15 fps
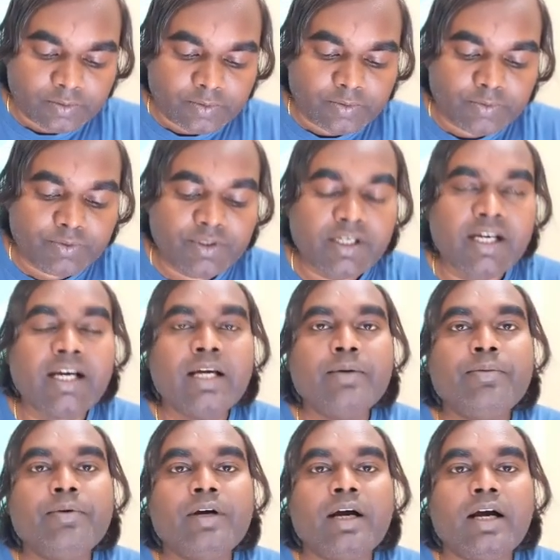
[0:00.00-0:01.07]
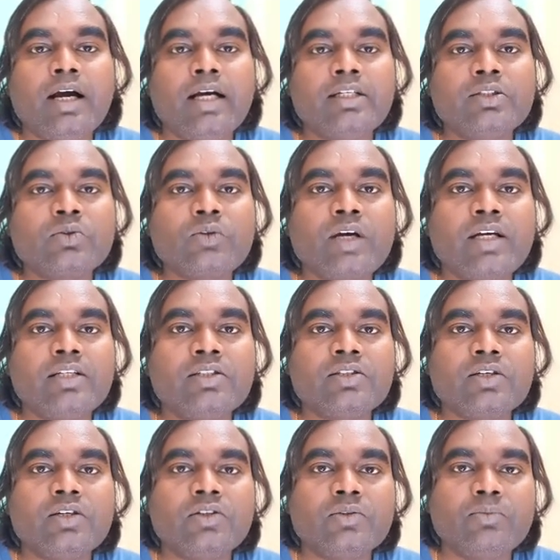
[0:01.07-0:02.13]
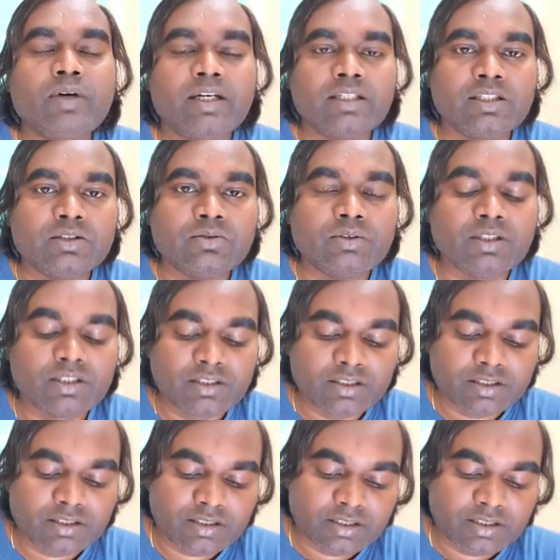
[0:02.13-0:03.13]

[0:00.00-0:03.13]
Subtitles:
we have I square is equal to -1.